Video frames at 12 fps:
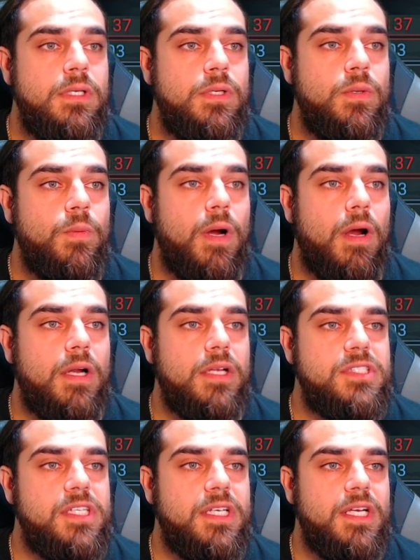Where
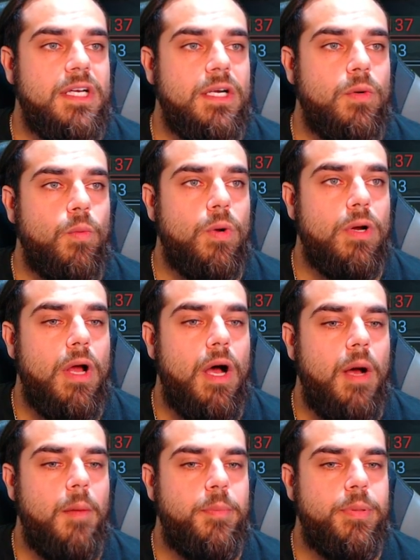is it here? We're
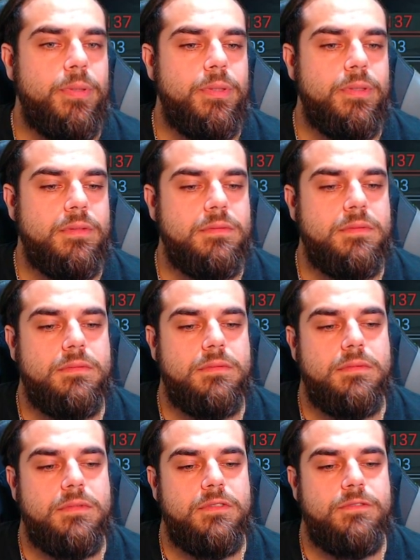up
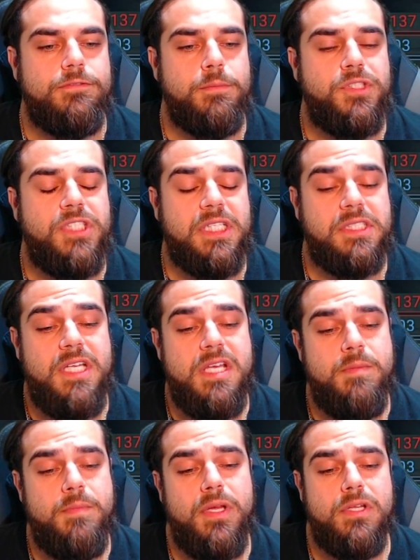from
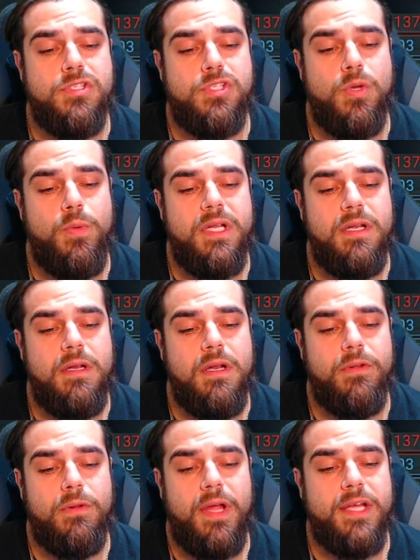16 million, so we did
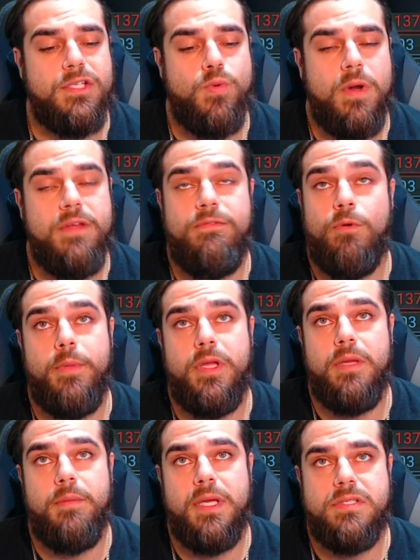another like 24
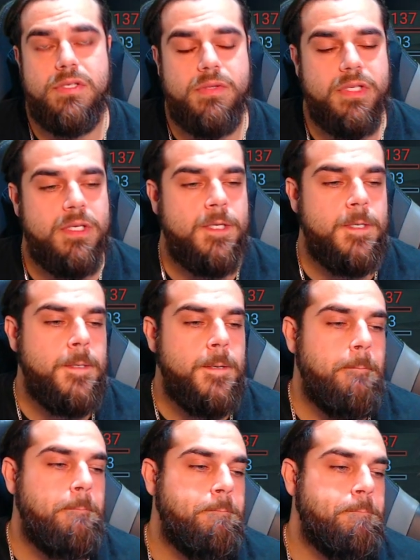million basically,
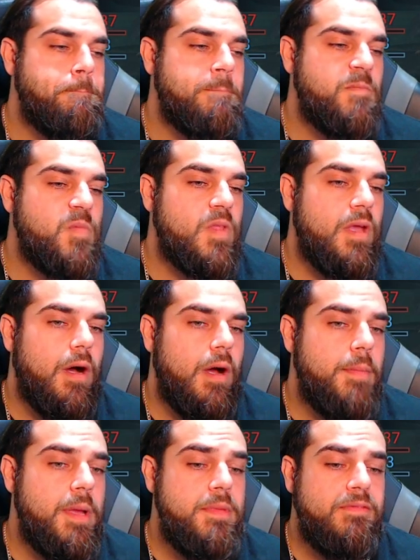
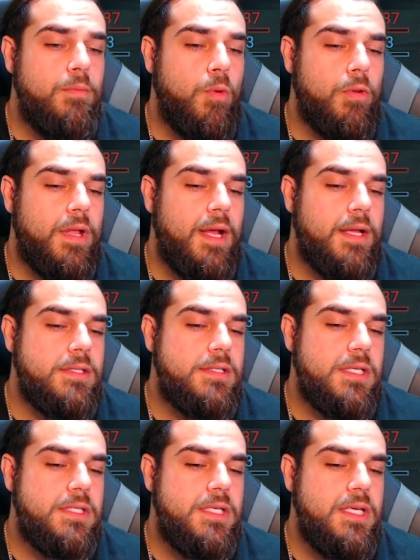maybe even more than that.
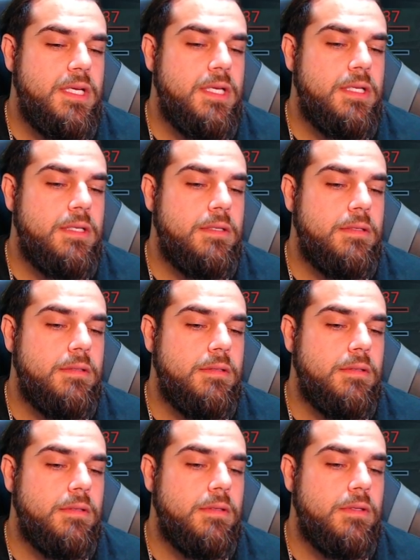16,
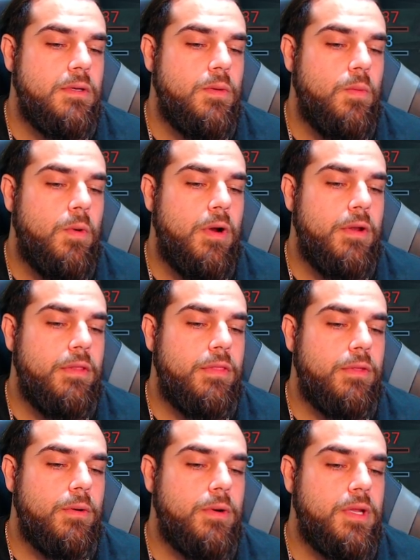
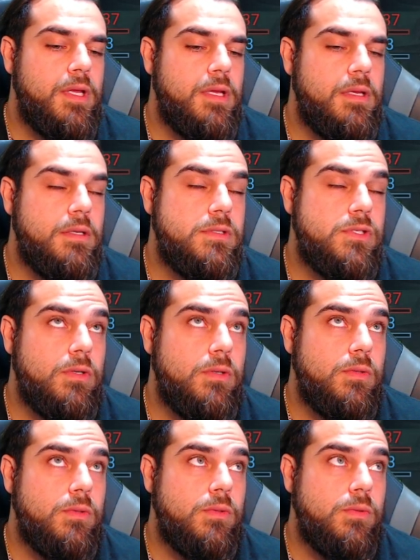130,
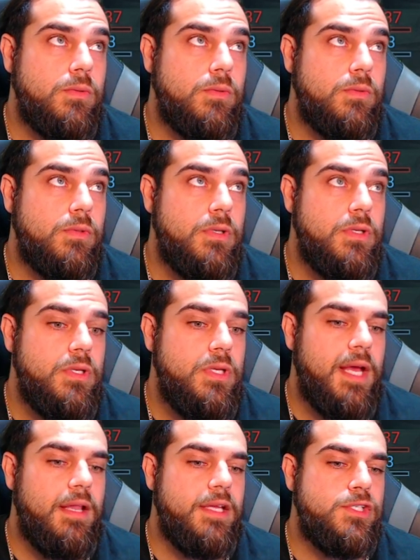so
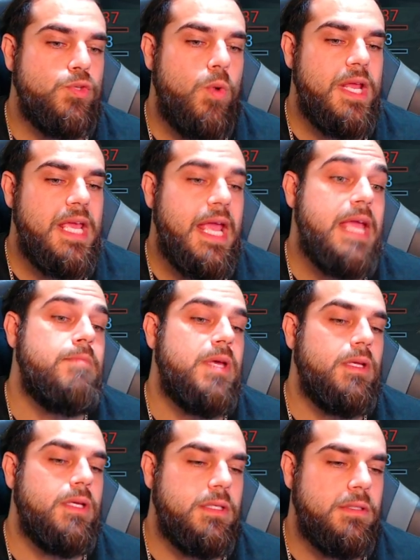yeah, like 28 million.